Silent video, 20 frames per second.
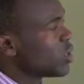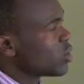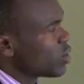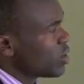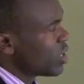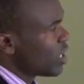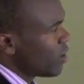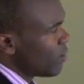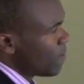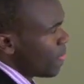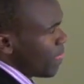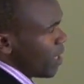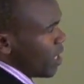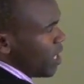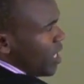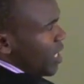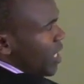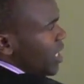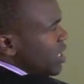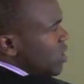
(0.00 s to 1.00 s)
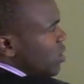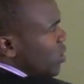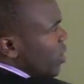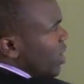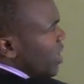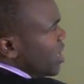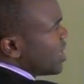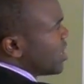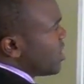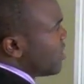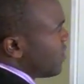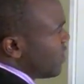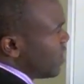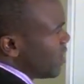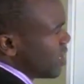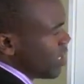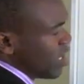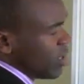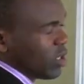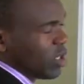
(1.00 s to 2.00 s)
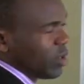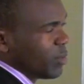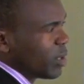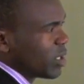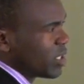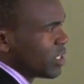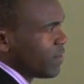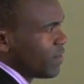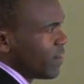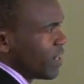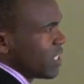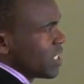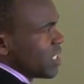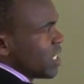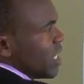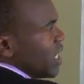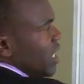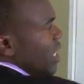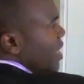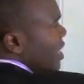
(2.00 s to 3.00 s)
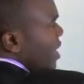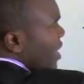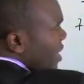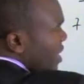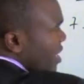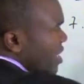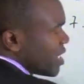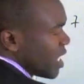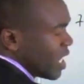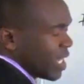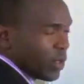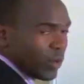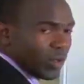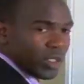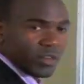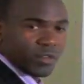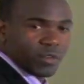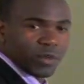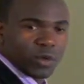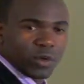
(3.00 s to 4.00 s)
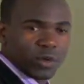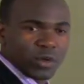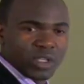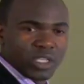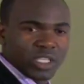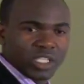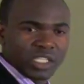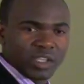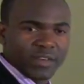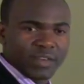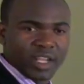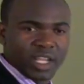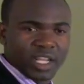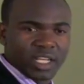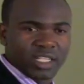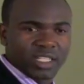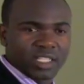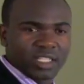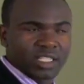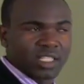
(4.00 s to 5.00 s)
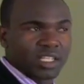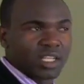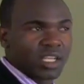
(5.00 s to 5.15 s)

So now let's look at single deposit first, and then this annuity for 700